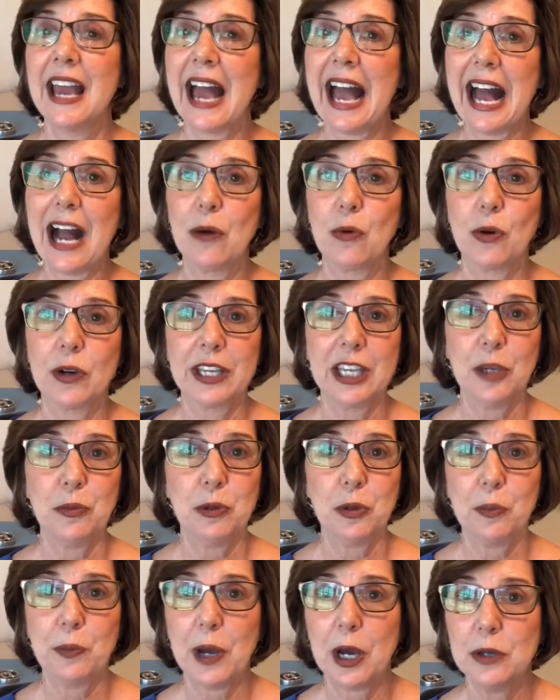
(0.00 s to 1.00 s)
I will keep
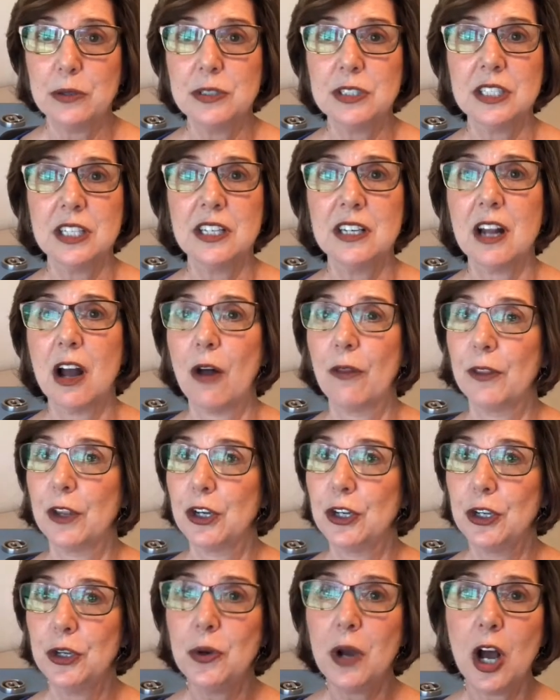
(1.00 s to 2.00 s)
you posted on
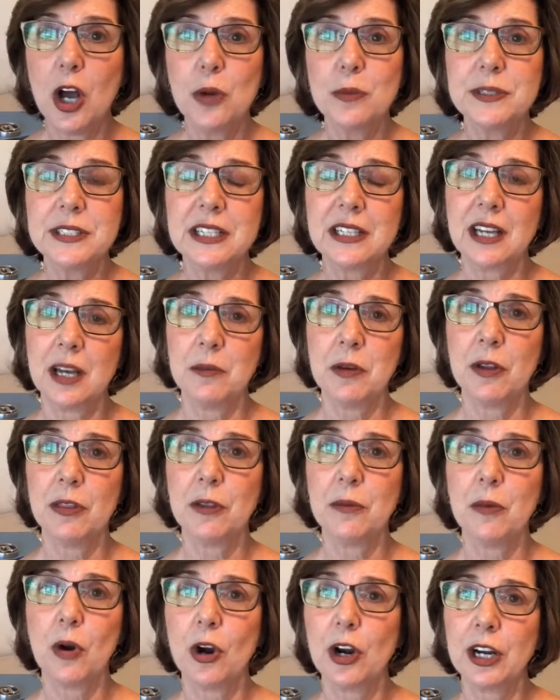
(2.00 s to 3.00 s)
the new homes that come on the
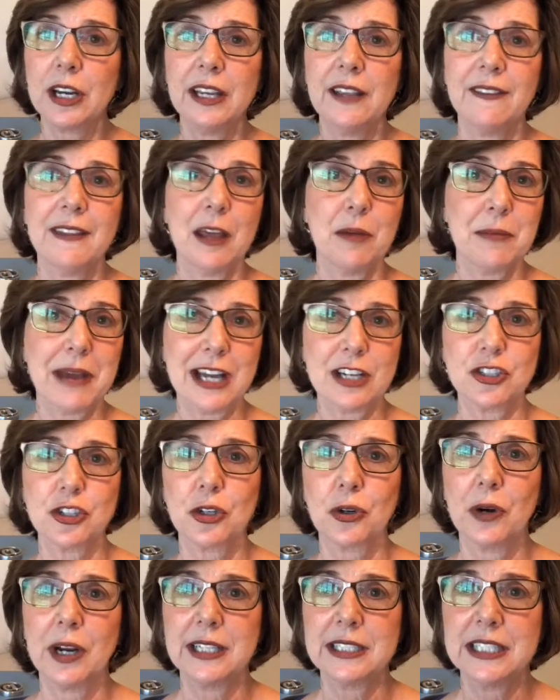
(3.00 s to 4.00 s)
market that match your
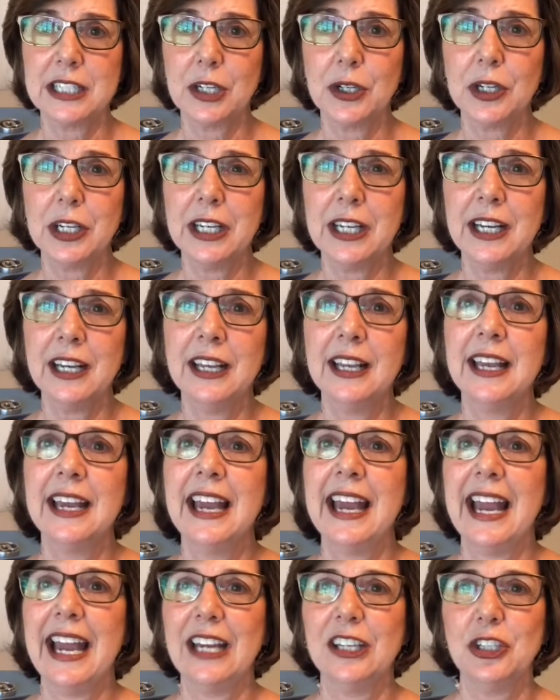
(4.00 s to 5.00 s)
criteria,
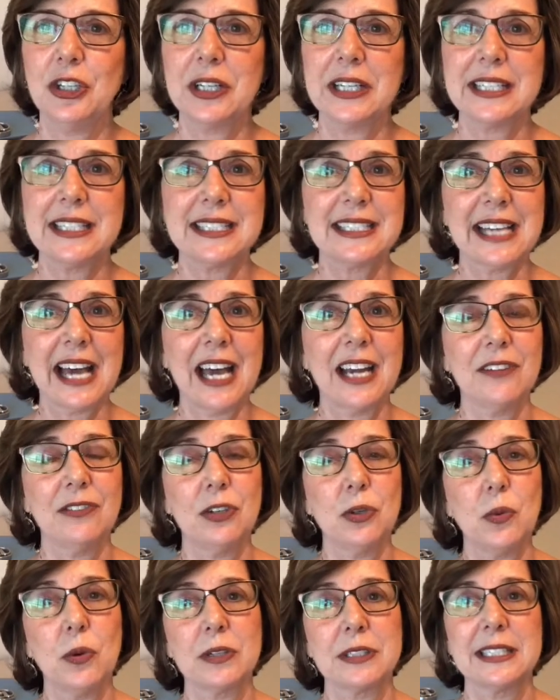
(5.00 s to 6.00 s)
and you can decide if you
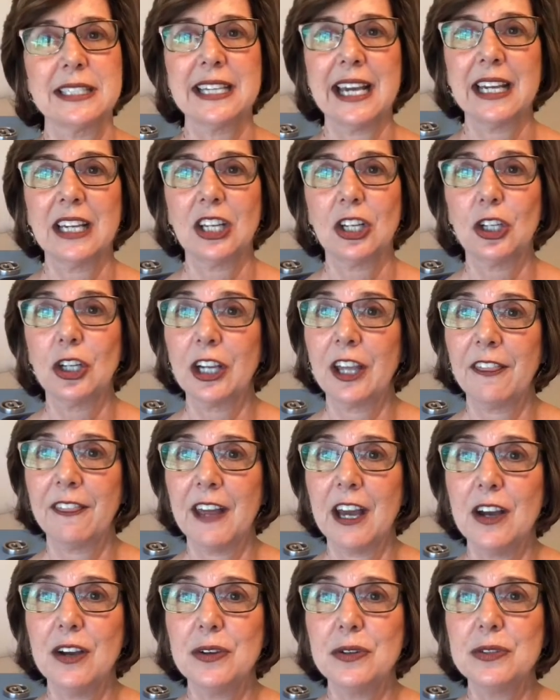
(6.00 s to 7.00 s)
want to take a look at
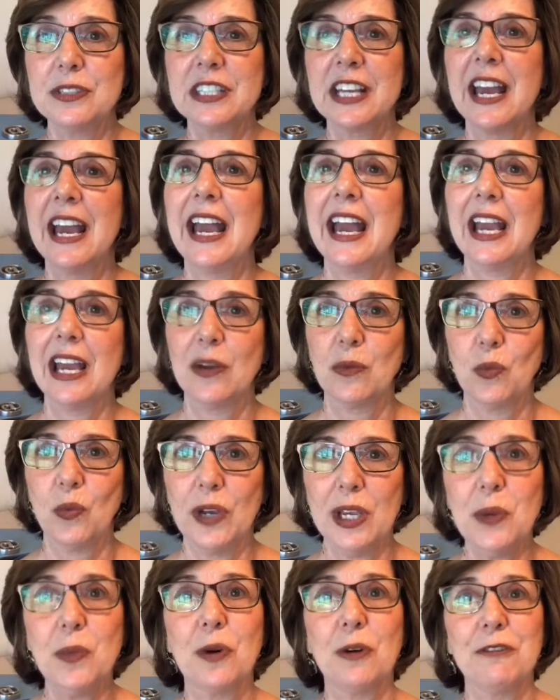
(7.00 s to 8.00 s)
those, and
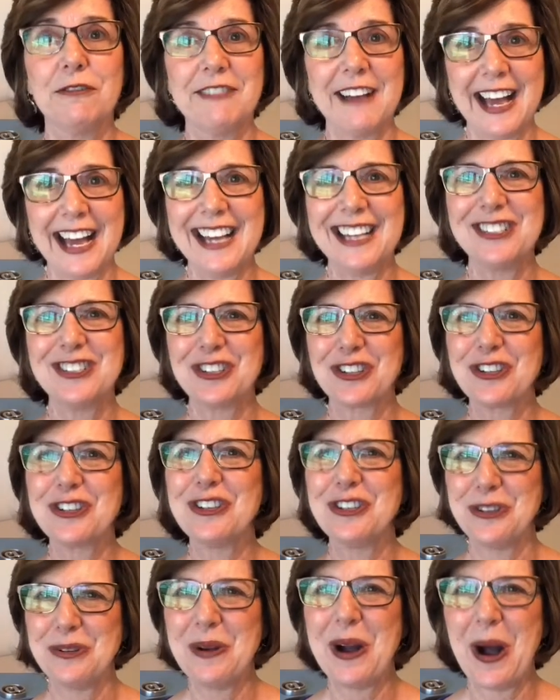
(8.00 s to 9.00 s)
we will find your
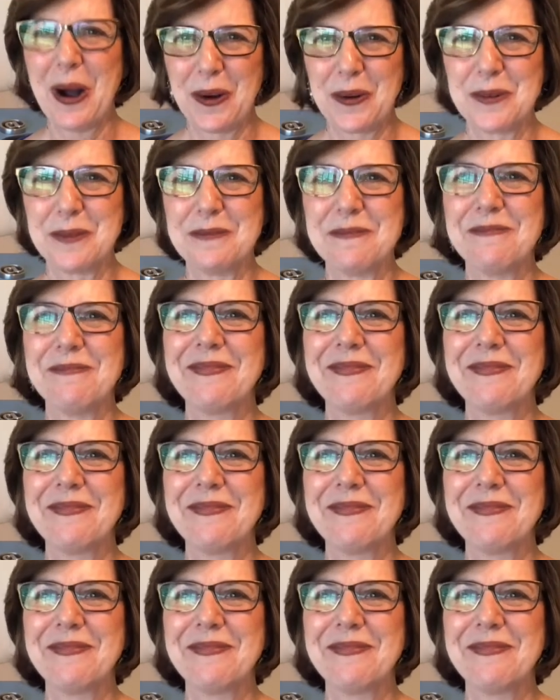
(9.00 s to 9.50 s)
new home.